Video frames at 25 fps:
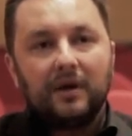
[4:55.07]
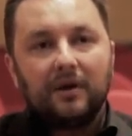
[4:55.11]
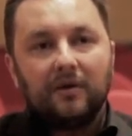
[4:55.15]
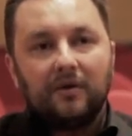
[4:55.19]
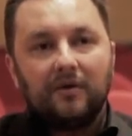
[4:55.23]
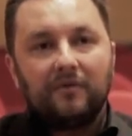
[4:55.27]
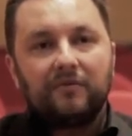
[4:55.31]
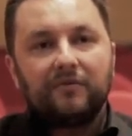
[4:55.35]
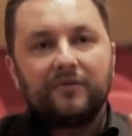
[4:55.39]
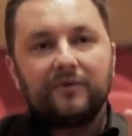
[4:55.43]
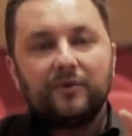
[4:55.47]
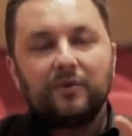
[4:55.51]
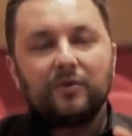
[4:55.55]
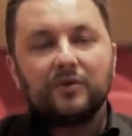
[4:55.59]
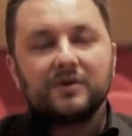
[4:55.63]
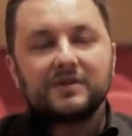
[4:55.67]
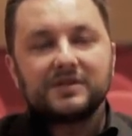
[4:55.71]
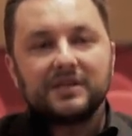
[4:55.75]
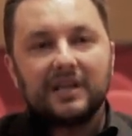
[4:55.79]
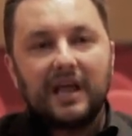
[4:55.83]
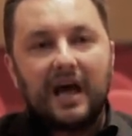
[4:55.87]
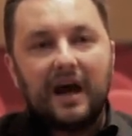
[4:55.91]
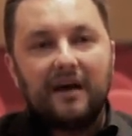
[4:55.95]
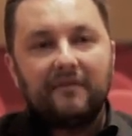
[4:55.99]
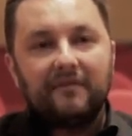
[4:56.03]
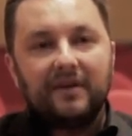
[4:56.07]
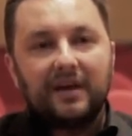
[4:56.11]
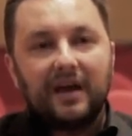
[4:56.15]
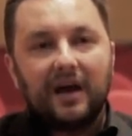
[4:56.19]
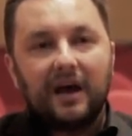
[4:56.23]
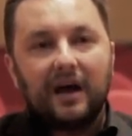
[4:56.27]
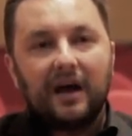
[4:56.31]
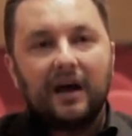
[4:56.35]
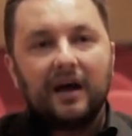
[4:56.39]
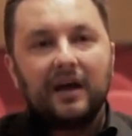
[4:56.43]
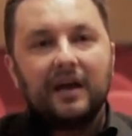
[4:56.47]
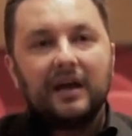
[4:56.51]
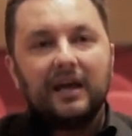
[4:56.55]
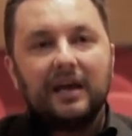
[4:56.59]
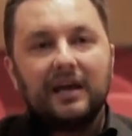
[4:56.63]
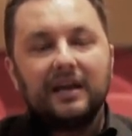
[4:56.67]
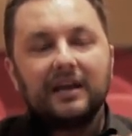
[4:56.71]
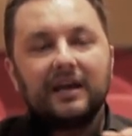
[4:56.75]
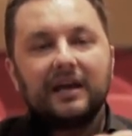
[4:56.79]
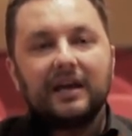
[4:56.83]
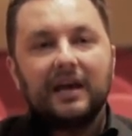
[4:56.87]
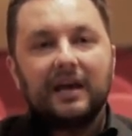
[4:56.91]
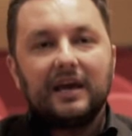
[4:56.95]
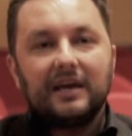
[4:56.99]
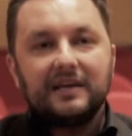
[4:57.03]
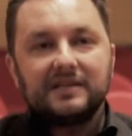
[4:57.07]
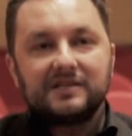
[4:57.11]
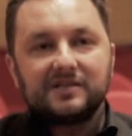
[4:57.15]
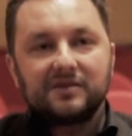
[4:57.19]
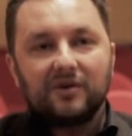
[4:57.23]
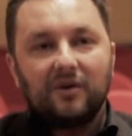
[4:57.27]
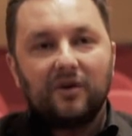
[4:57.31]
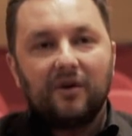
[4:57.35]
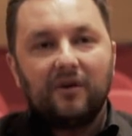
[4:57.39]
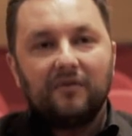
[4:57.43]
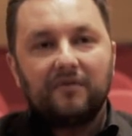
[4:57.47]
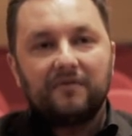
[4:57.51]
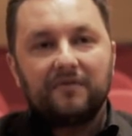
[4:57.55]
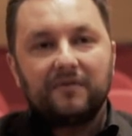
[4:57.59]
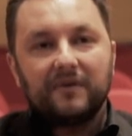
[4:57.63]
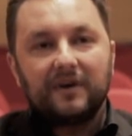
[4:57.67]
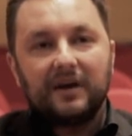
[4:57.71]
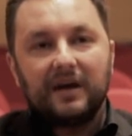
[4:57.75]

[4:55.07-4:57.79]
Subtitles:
of Yugoslavia in case of